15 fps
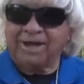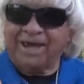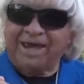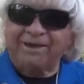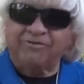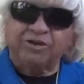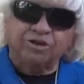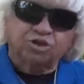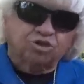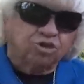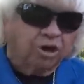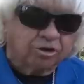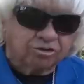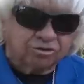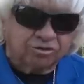heavy
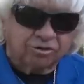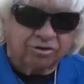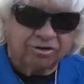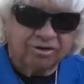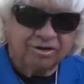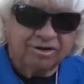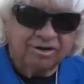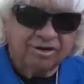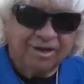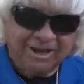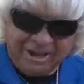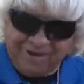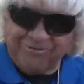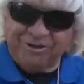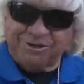structure?
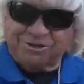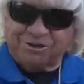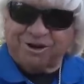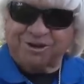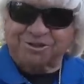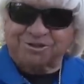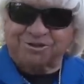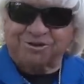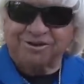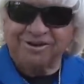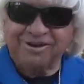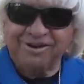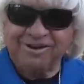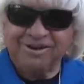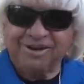Heavy structure.
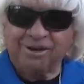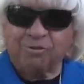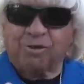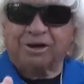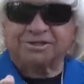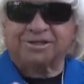And why